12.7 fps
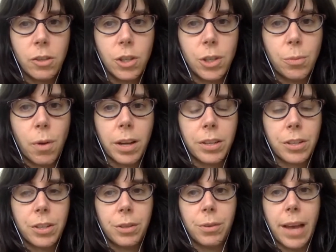do you want
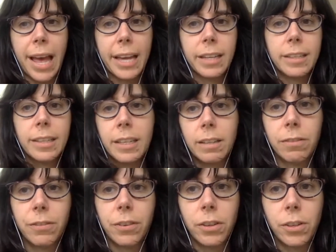to exit
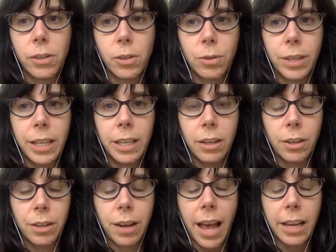full screen
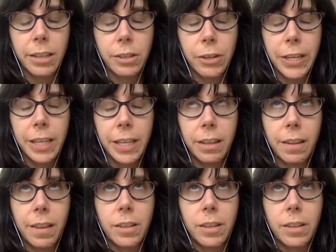or exit the